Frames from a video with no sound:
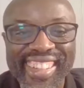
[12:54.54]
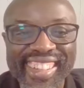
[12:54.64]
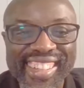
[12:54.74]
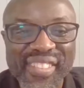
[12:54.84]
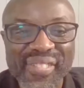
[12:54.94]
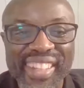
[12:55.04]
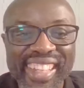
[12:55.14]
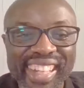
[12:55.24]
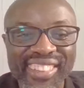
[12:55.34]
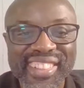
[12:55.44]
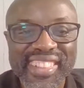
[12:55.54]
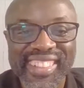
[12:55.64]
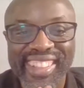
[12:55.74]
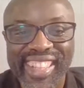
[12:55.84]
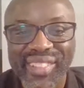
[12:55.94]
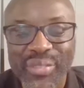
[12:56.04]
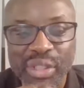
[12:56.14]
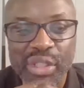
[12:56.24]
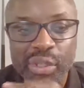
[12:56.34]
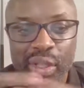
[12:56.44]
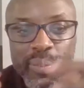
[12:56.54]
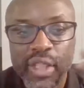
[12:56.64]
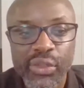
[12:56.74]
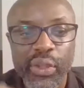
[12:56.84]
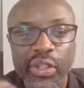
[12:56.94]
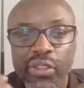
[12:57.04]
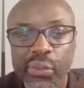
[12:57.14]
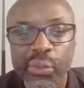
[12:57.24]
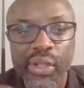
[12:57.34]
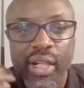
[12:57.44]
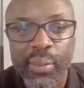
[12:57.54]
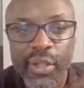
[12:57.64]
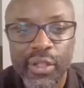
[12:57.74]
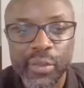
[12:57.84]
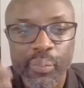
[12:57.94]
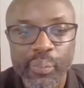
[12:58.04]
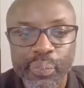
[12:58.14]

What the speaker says: It's funny, I don't see that emoji, so I'm just going through our